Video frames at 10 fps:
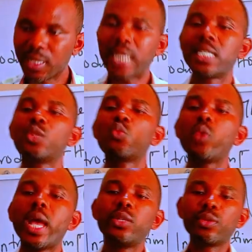That is
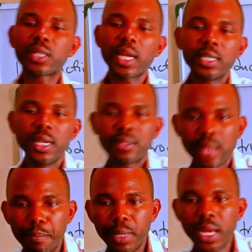where you tell the
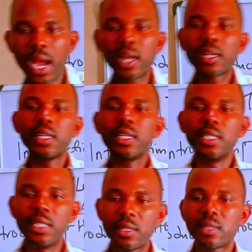examiner,
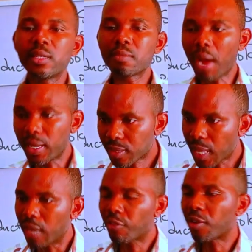this is my
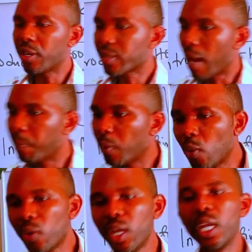stand. For
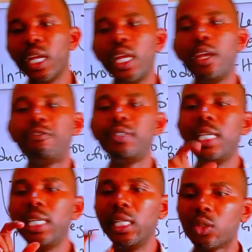example, if
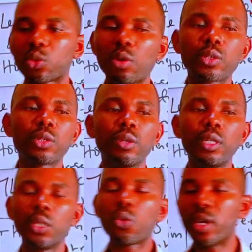the instruction
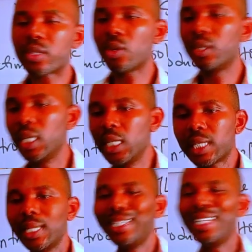or the question
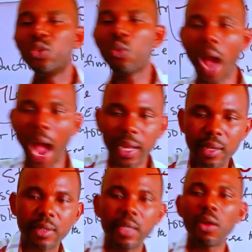is, do you
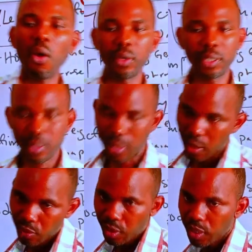agree or
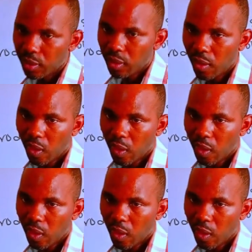disagree?